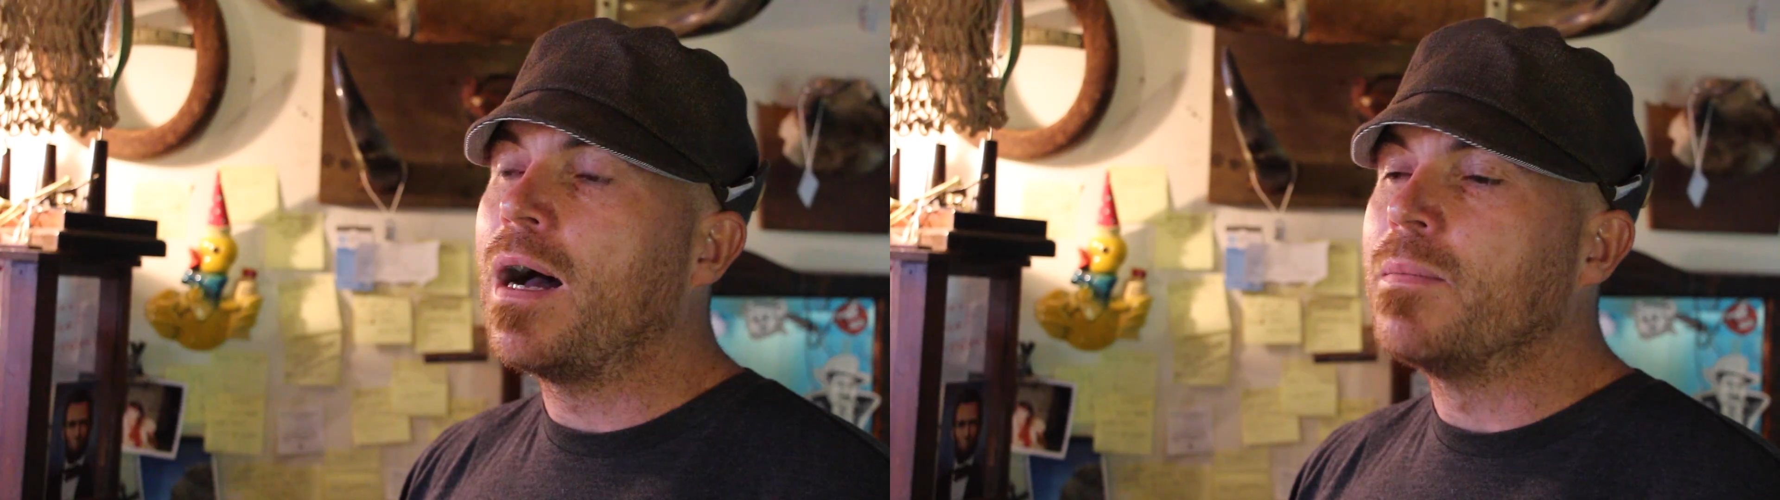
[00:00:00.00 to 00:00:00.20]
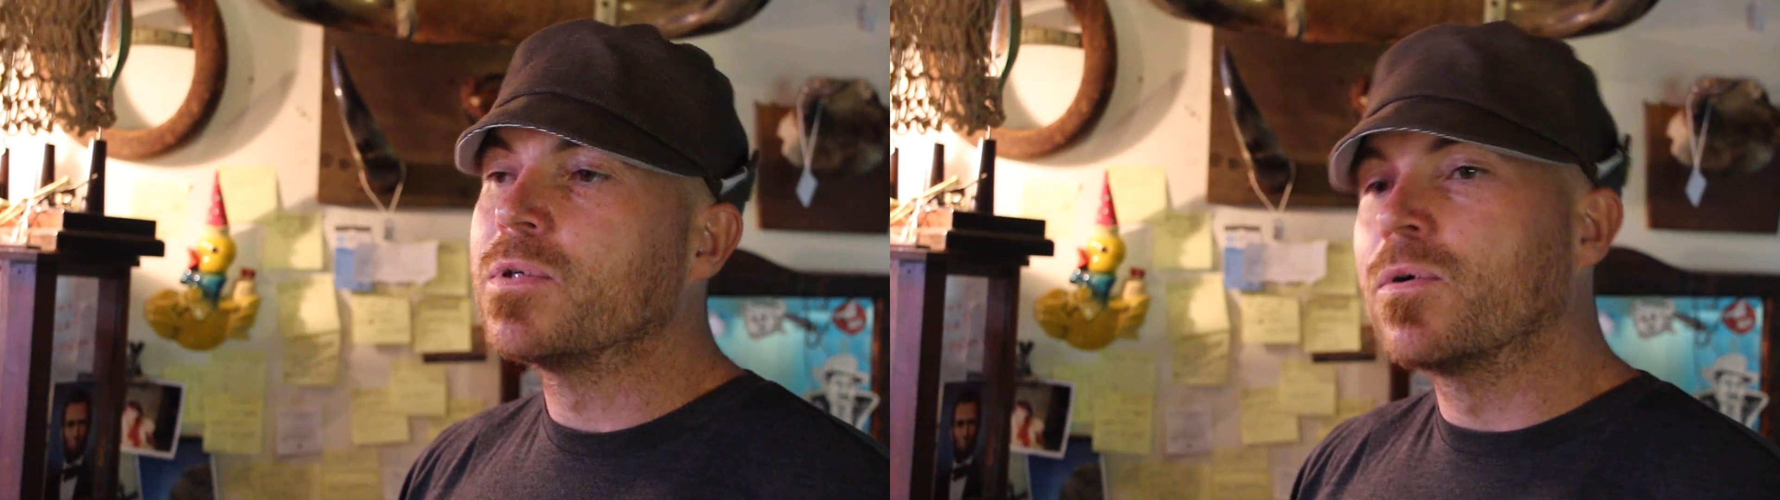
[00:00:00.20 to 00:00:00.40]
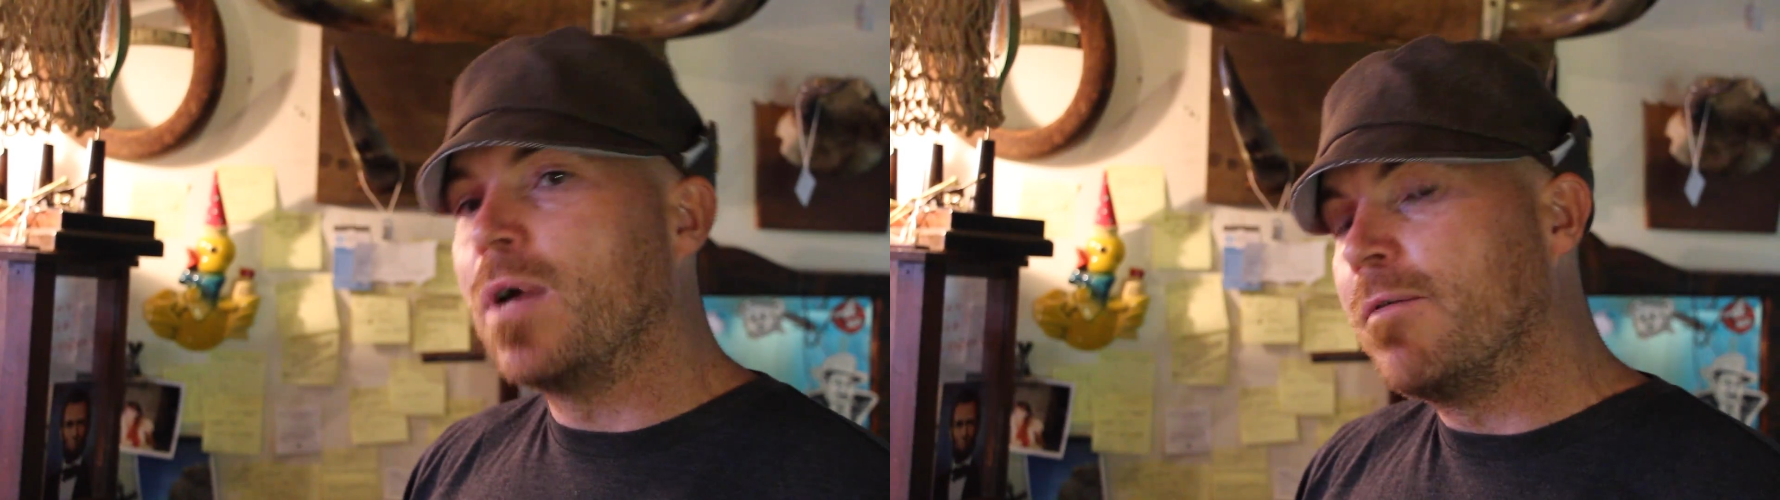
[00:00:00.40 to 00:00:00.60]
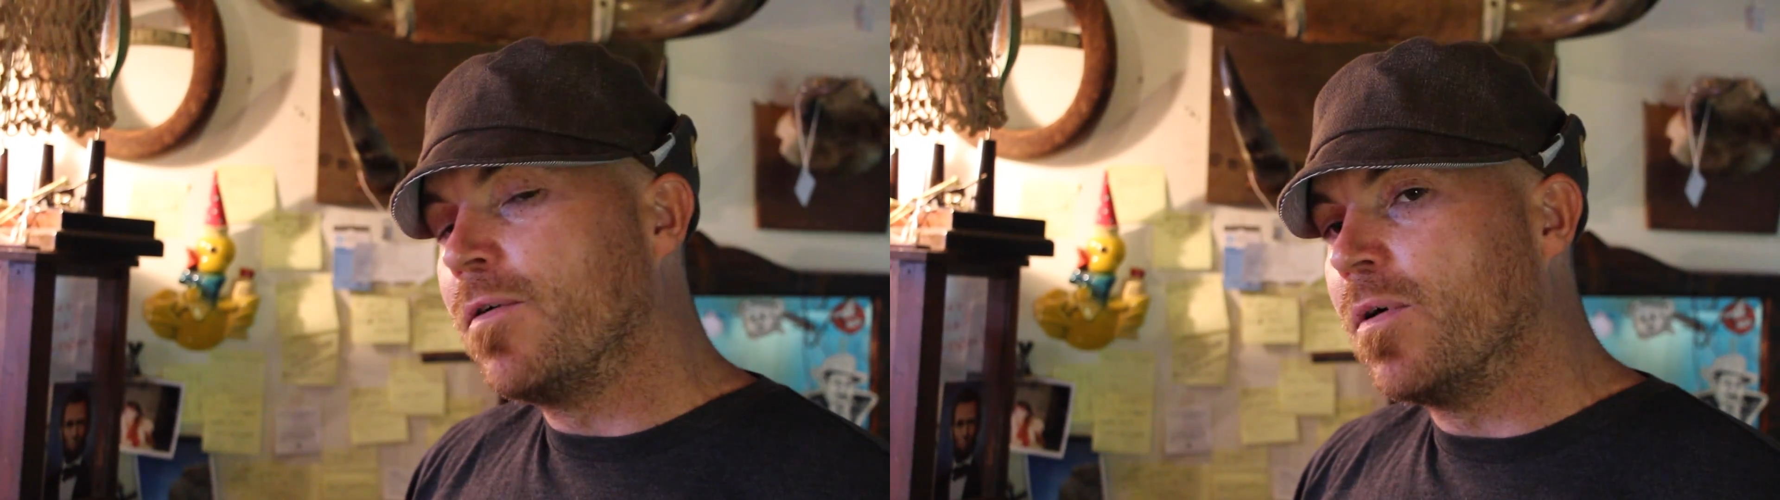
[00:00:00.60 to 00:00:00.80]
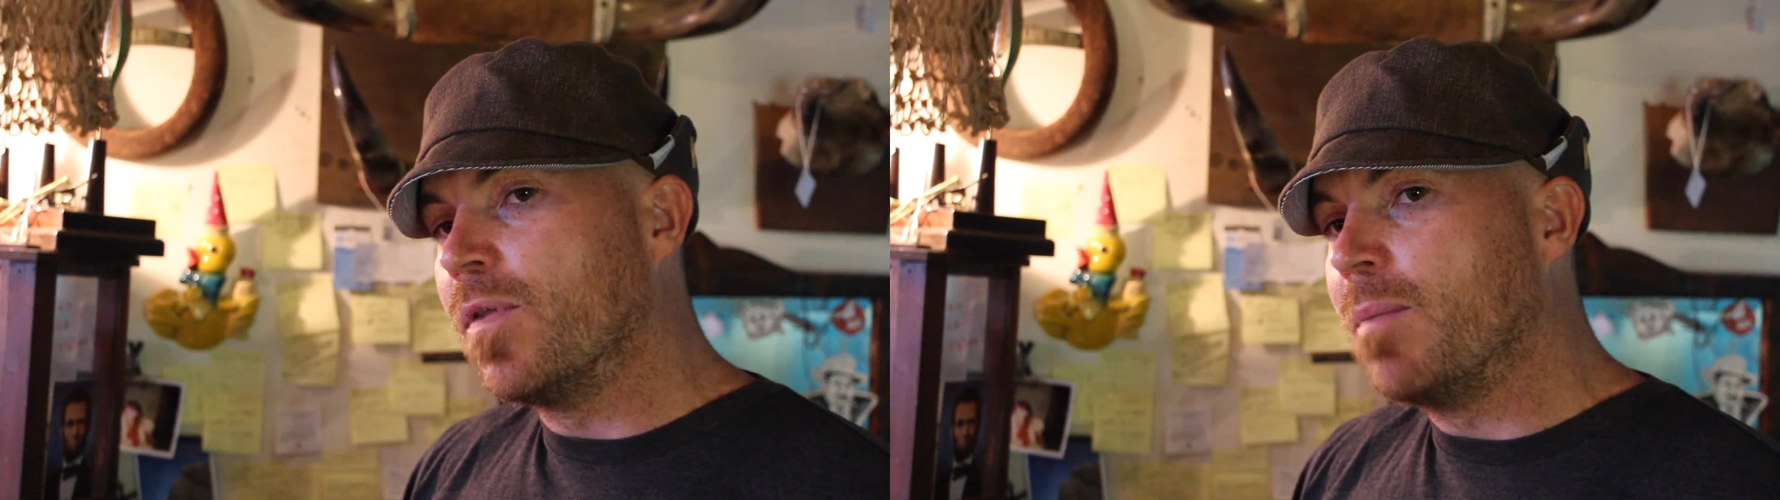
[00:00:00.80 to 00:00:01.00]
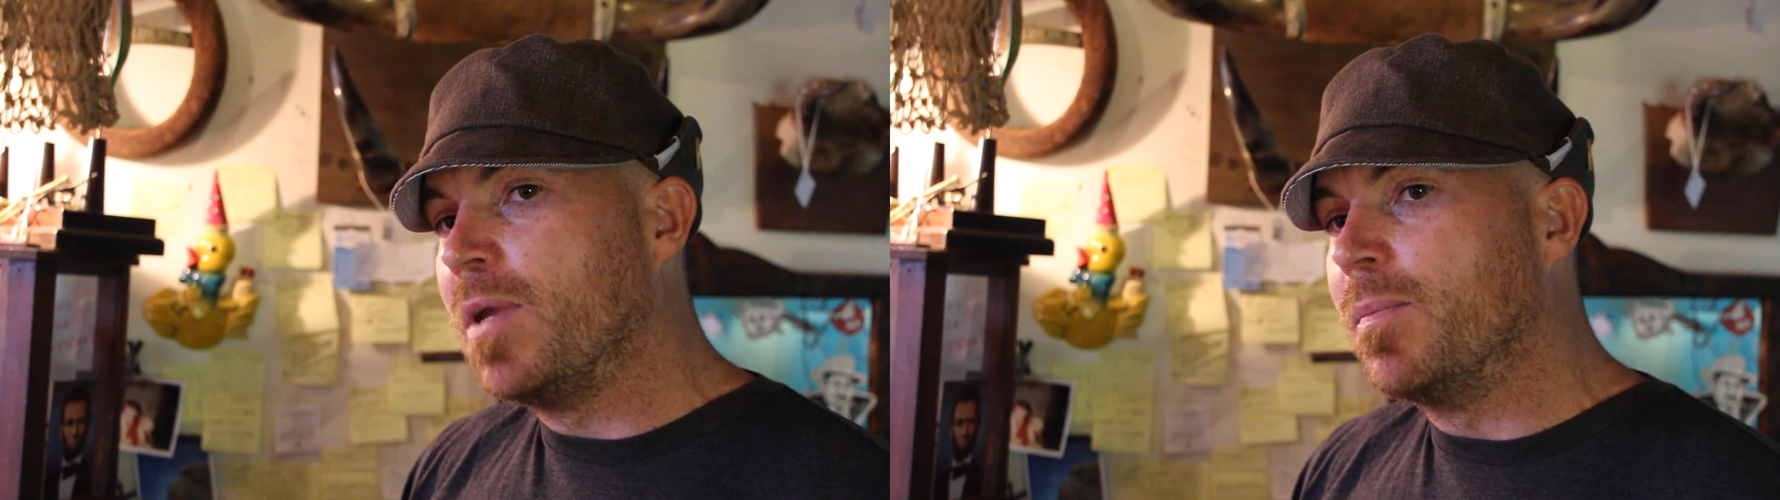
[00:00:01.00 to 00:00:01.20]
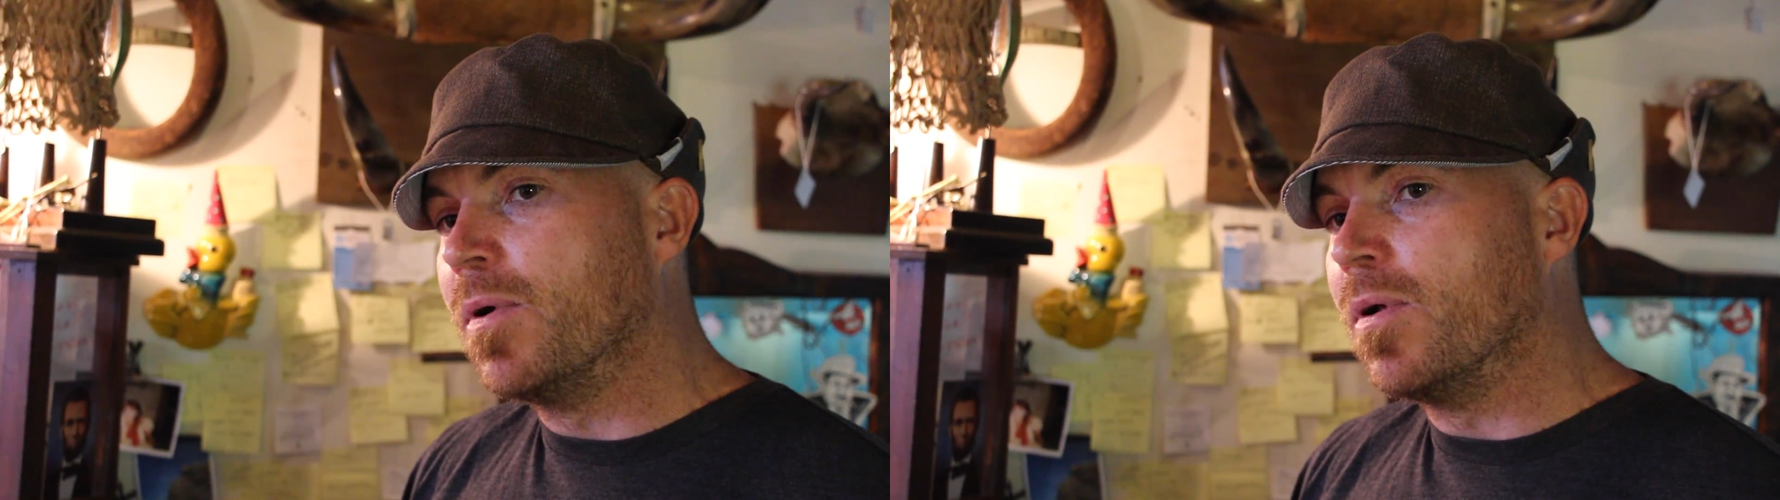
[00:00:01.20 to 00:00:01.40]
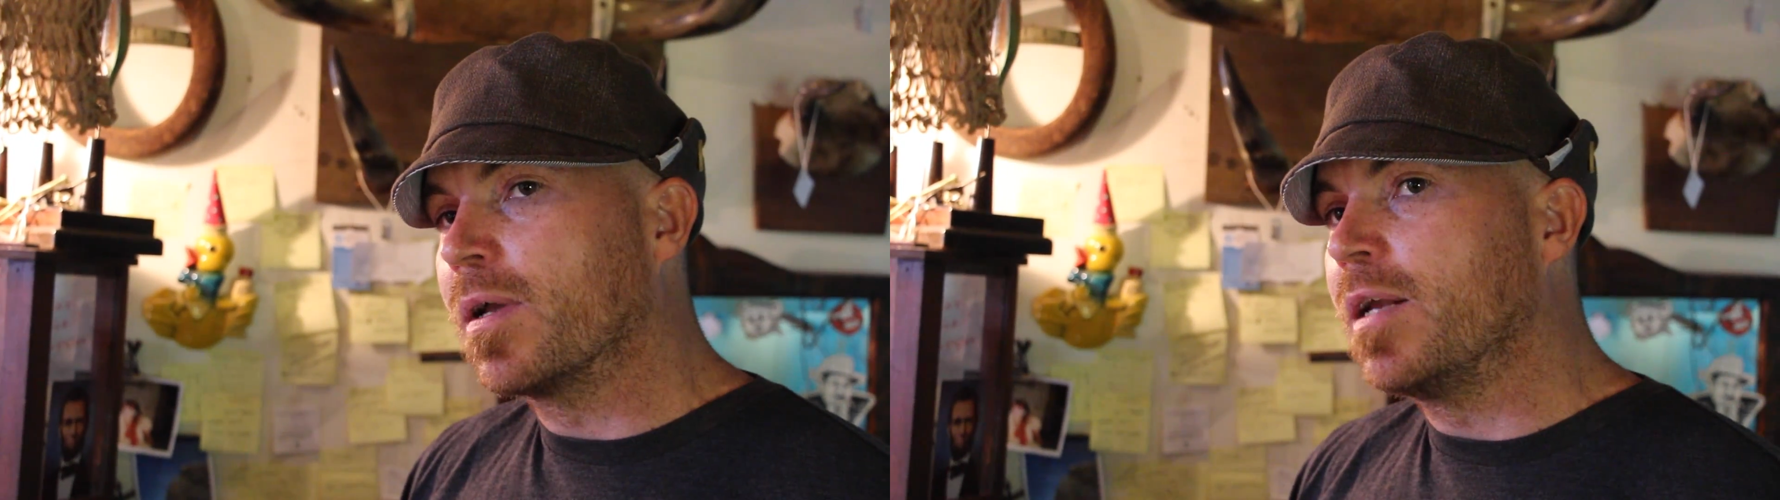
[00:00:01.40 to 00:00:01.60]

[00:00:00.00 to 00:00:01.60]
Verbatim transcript: I'm so grateful that people